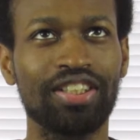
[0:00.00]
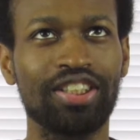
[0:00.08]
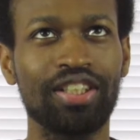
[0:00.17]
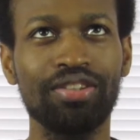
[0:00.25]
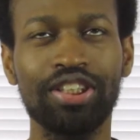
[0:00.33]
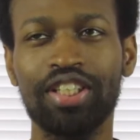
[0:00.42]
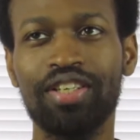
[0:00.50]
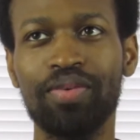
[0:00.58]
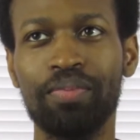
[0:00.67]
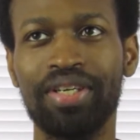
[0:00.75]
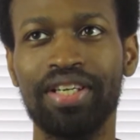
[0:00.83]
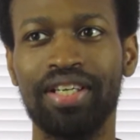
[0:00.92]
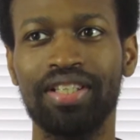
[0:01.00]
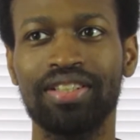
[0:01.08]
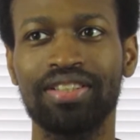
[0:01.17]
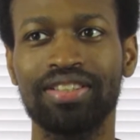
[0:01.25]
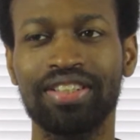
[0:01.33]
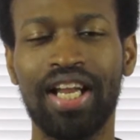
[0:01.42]
uh, shoujo,
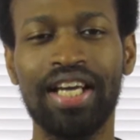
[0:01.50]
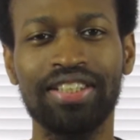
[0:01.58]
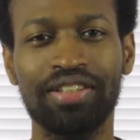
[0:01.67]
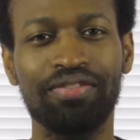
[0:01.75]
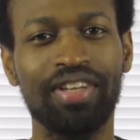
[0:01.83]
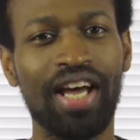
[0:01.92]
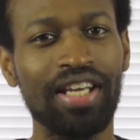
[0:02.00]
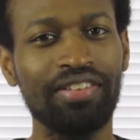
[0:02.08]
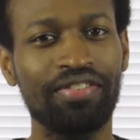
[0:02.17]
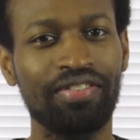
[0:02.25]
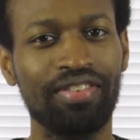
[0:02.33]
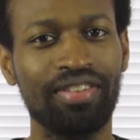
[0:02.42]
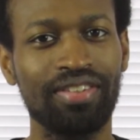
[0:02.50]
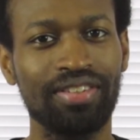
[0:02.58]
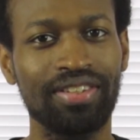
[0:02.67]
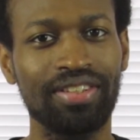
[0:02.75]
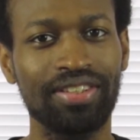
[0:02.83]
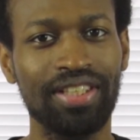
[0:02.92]
but slice of life
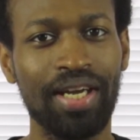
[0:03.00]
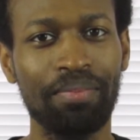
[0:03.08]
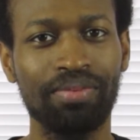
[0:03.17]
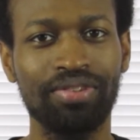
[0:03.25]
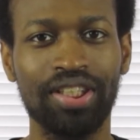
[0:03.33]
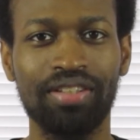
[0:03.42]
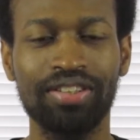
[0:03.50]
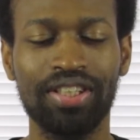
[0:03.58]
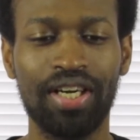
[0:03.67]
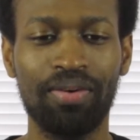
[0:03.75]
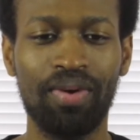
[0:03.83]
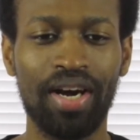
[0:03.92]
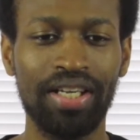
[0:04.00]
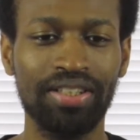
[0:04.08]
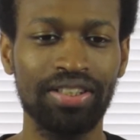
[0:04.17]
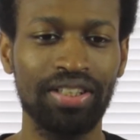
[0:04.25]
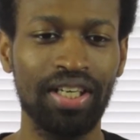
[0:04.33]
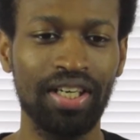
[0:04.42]
type of shows that I
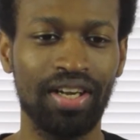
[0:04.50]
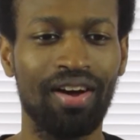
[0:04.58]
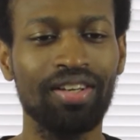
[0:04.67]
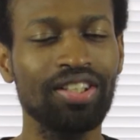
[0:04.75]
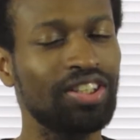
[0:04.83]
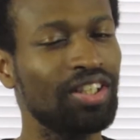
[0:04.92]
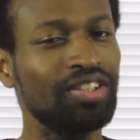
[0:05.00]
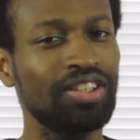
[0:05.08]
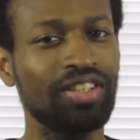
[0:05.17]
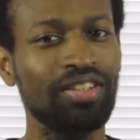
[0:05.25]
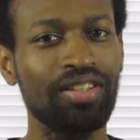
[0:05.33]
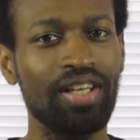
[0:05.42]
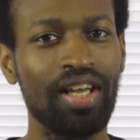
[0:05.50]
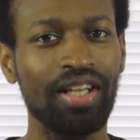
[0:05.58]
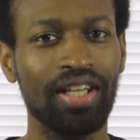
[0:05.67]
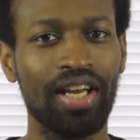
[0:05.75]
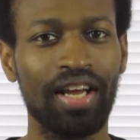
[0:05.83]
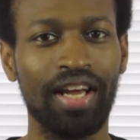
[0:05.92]
watch. The only shoujo
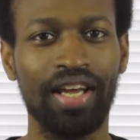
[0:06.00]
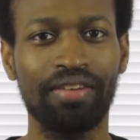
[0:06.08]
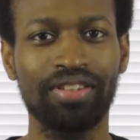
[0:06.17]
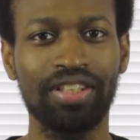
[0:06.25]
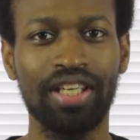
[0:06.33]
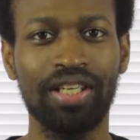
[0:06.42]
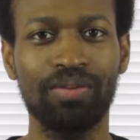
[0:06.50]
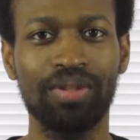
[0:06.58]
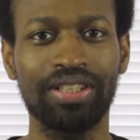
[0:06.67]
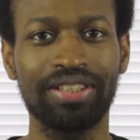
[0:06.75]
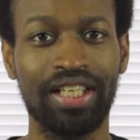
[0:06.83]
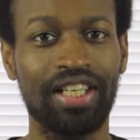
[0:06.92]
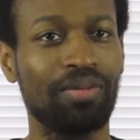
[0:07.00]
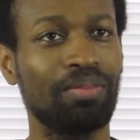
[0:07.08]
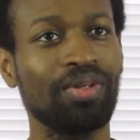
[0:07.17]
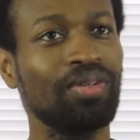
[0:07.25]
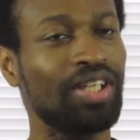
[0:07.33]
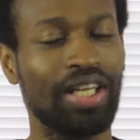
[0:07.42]
that I have seen was Sailor
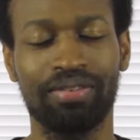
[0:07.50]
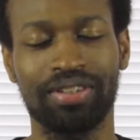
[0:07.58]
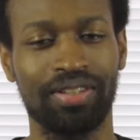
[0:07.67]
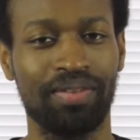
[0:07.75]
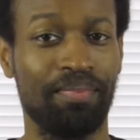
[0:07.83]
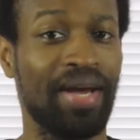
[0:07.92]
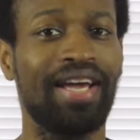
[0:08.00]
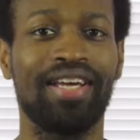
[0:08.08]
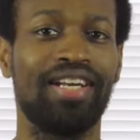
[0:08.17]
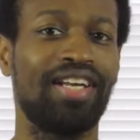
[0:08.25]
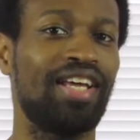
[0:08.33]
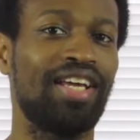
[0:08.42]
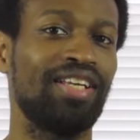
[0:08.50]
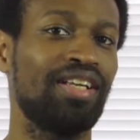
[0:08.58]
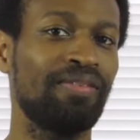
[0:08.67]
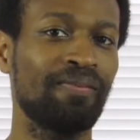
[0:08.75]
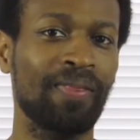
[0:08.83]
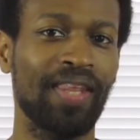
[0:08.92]
Moon. That was back in the day,
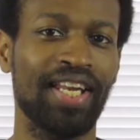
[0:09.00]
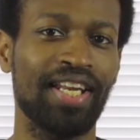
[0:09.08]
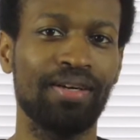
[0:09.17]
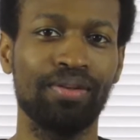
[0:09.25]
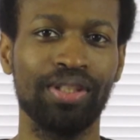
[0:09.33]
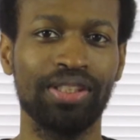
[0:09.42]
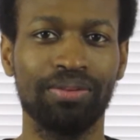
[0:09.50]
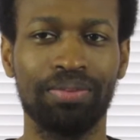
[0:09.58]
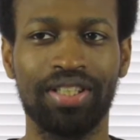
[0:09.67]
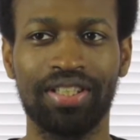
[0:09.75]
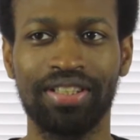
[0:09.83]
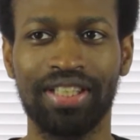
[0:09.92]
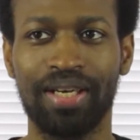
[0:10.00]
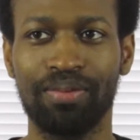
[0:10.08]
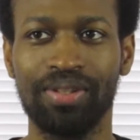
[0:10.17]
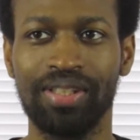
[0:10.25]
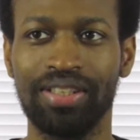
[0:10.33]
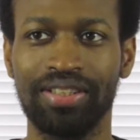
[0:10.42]
and that was because I
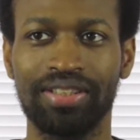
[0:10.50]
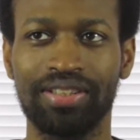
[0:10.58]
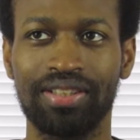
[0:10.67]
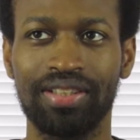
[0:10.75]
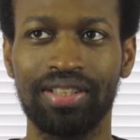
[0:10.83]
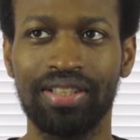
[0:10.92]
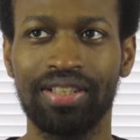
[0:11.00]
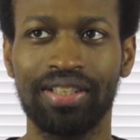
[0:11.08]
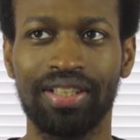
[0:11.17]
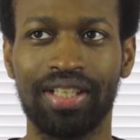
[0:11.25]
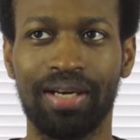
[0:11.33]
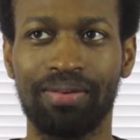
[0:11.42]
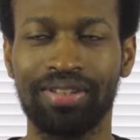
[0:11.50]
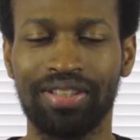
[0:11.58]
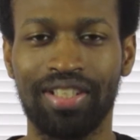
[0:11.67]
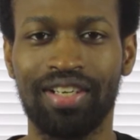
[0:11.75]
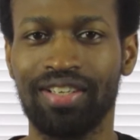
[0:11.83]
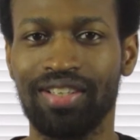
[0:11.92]
was, I was
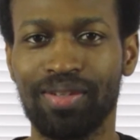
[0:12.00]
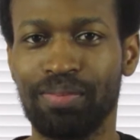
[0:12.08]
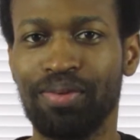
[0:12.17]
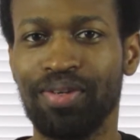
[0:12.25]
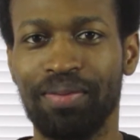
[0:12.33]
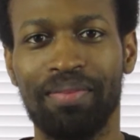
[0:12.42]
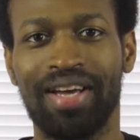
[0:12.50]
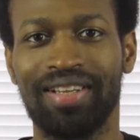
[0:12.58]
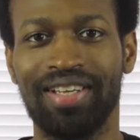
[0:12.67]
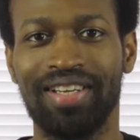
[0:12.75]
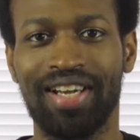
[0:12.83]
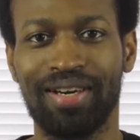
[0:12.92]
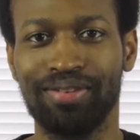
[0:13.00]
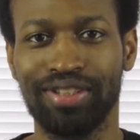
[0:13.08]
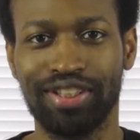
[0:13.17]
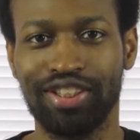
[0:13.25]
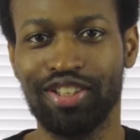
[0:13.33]
a young little boy back then. I was